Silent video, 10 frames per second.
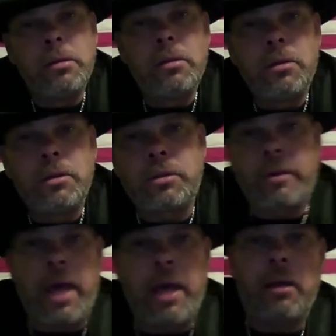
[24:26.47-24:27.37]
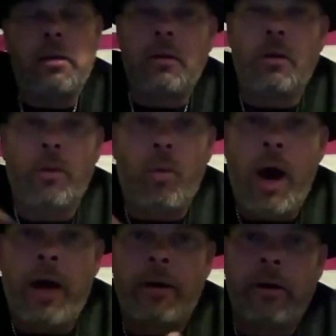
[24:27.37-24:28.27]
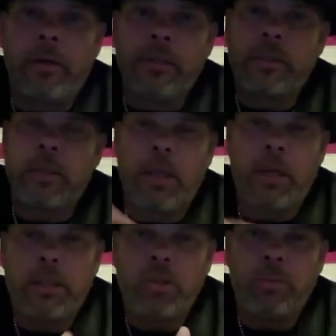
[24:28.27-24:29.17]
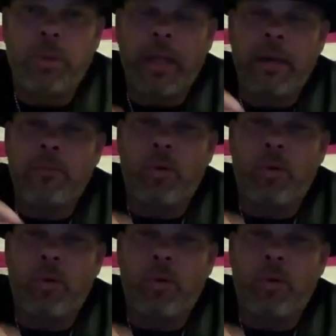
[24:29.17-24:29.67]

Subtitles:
so that the water is going to accumulate